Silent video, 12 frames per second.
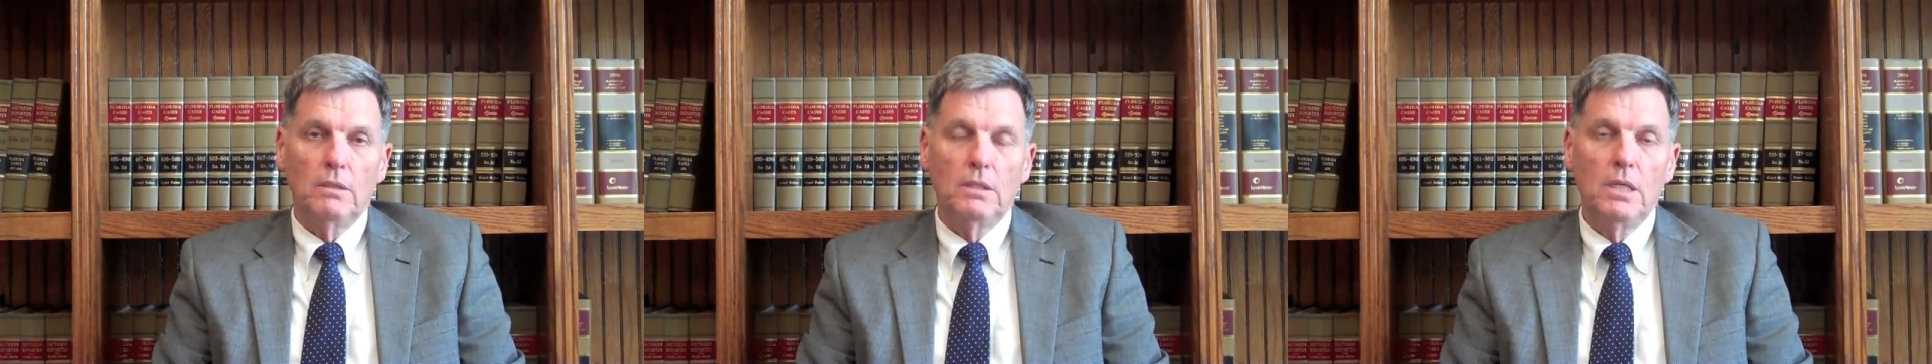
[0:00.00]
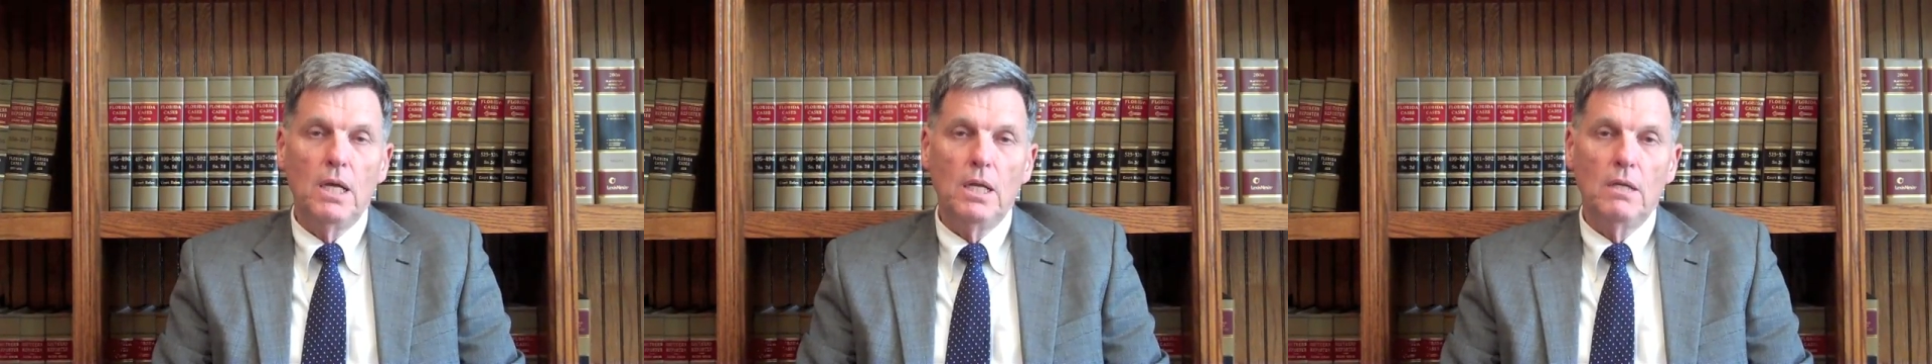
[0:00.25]

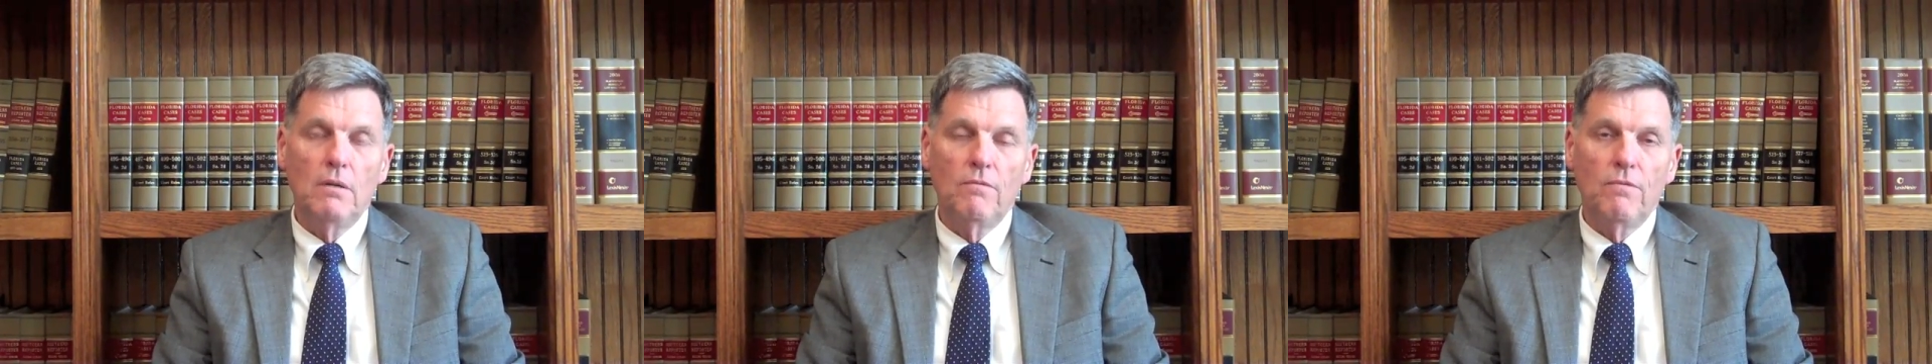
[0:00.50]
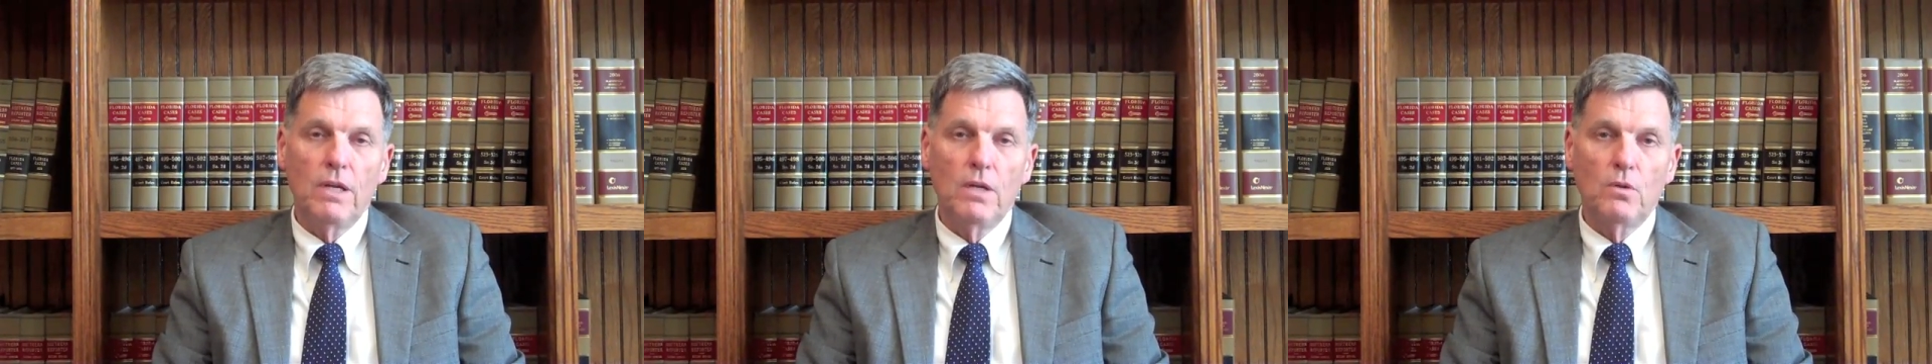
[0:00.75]
tenant
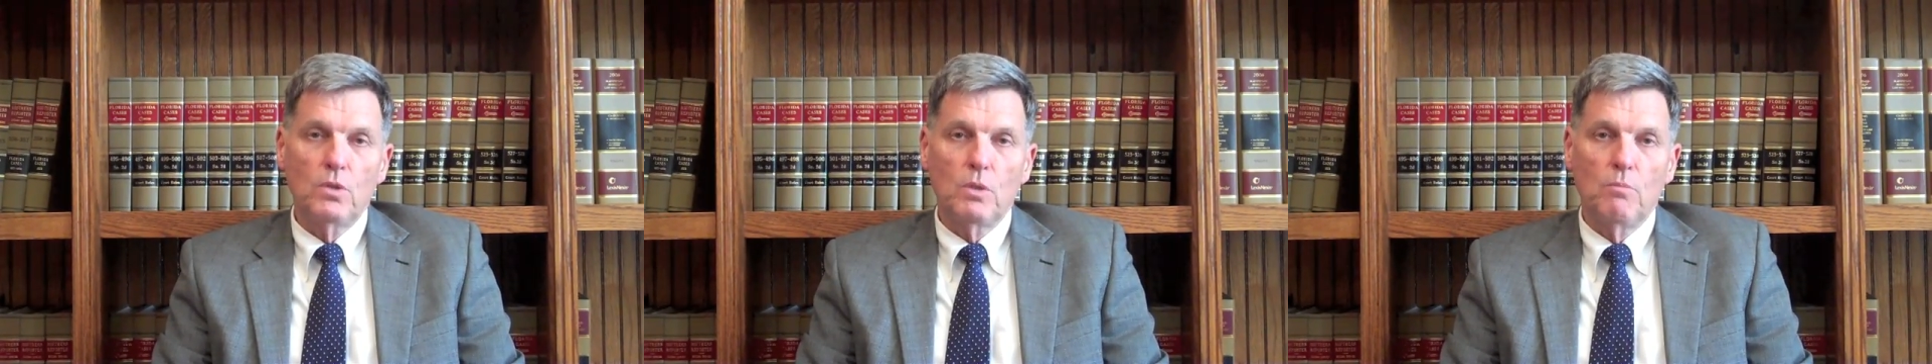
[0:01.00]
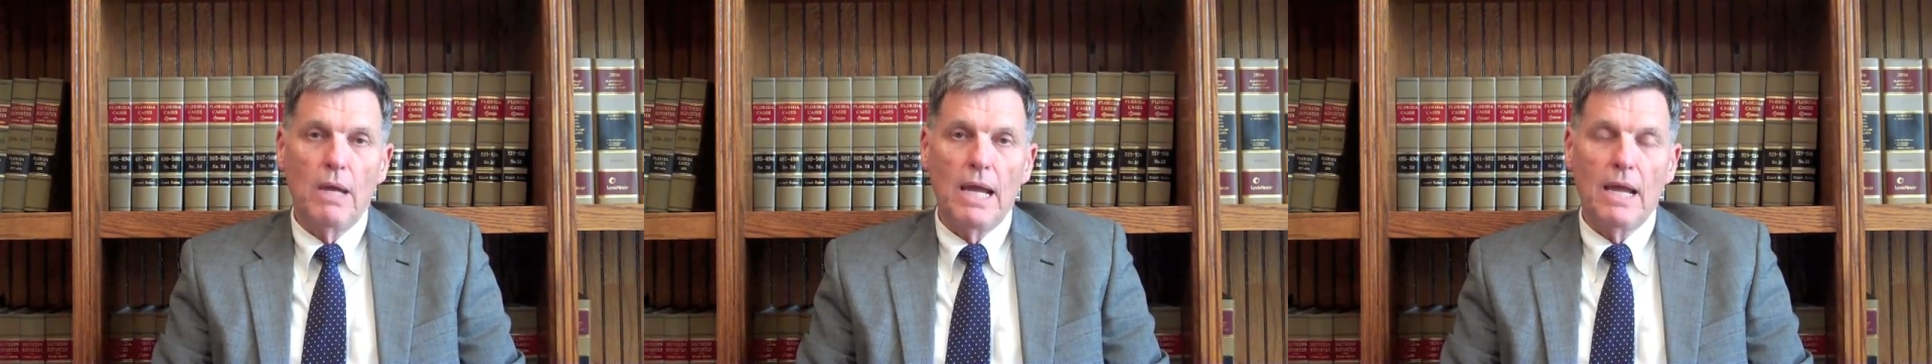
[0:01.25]
fails
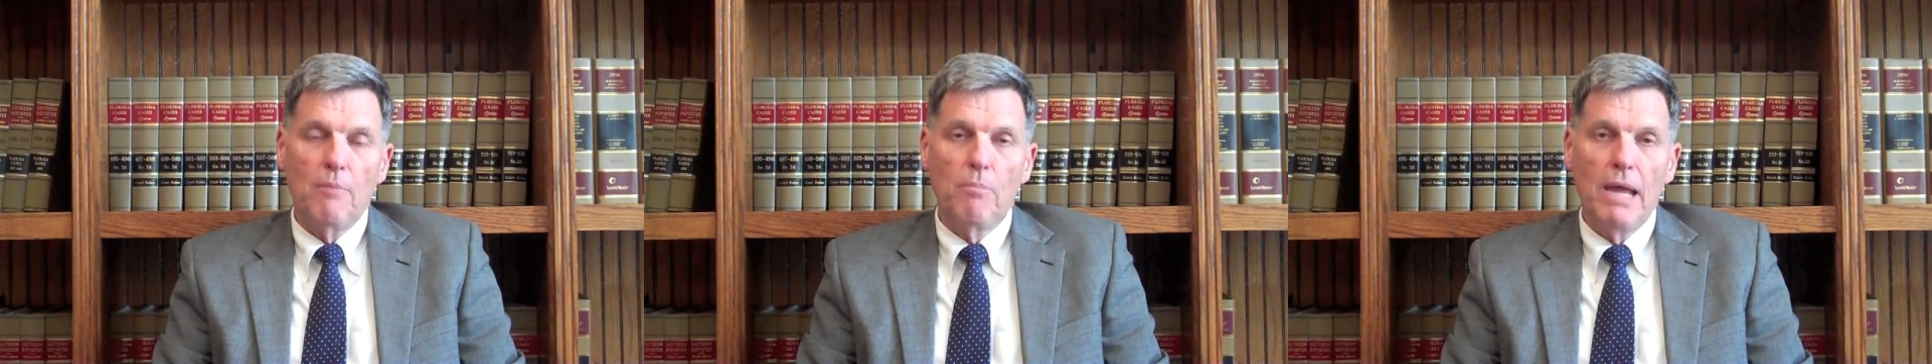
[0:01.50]
to make a